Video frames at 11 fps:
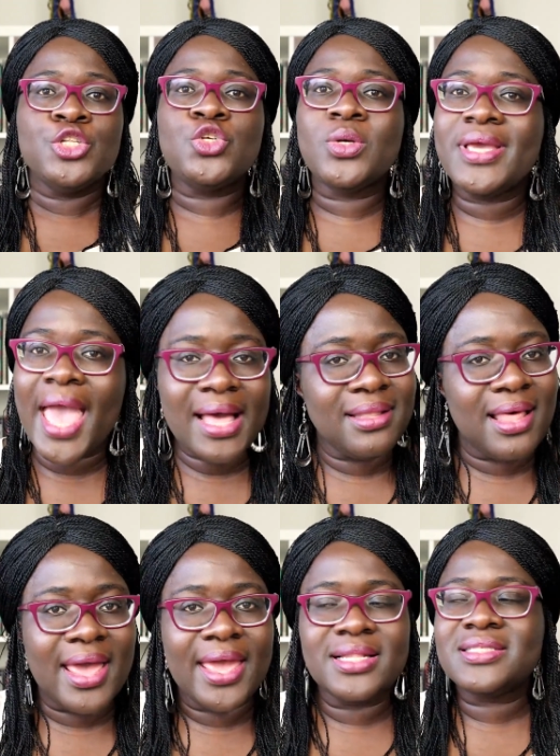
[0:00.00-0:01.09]
to get
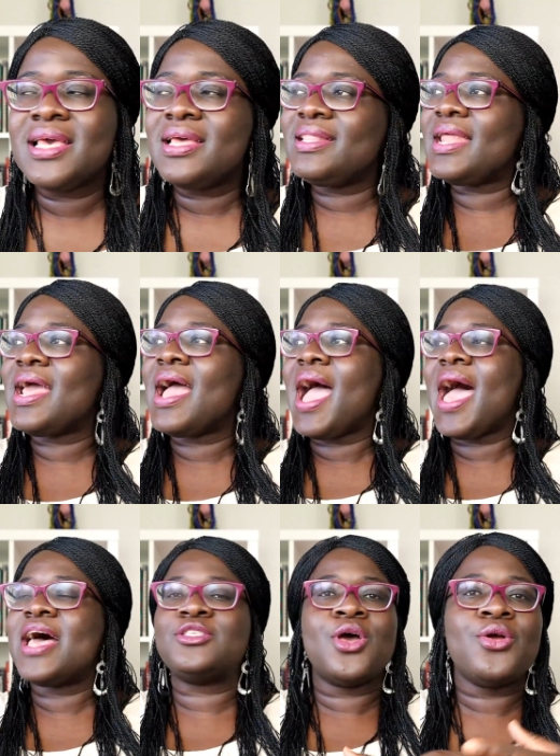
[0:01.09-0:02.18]
clients that
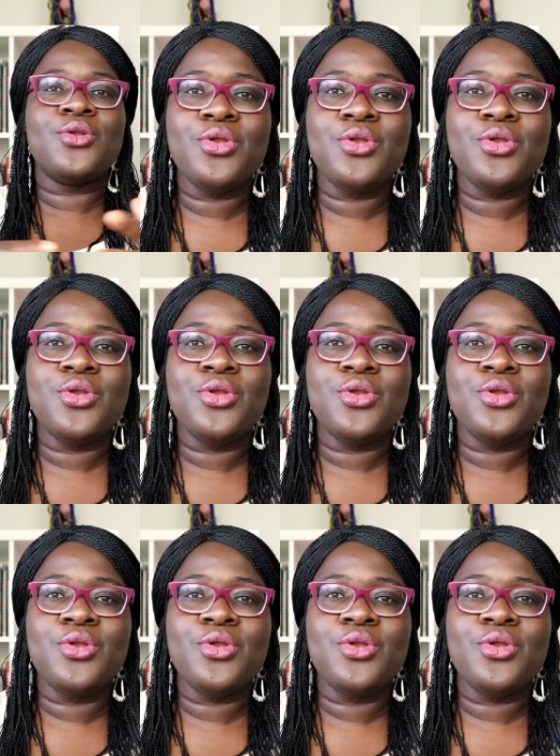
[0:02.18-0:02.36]
has